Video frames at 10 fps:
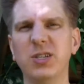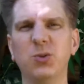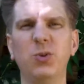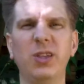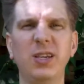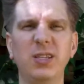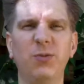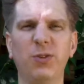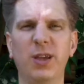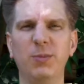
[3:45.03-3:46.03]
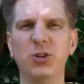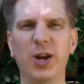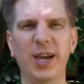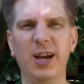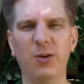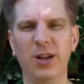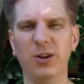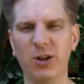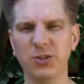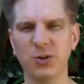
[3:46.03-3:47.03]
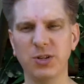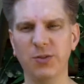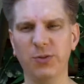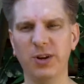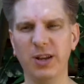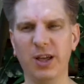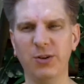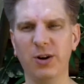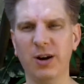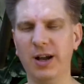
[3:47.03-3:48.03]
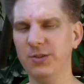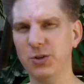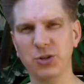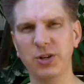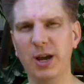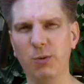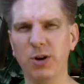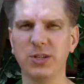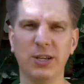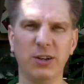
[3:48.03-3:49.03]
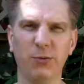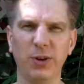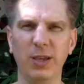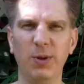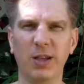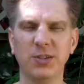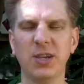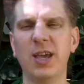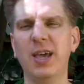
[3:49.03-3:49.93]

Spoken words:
it's real easy for them to try it out on all sorts of different other social networks, different emails,